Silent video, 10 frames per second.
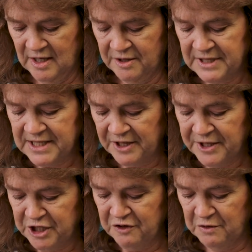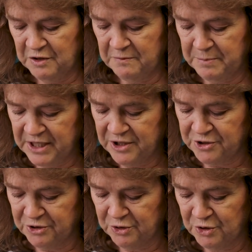There is nothing you have been
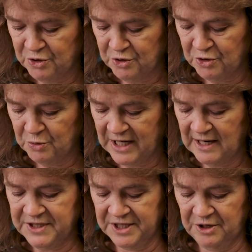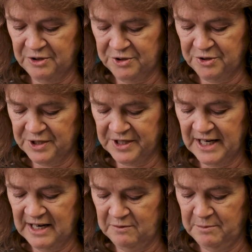through or will have to go through that I
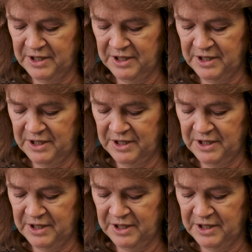haven't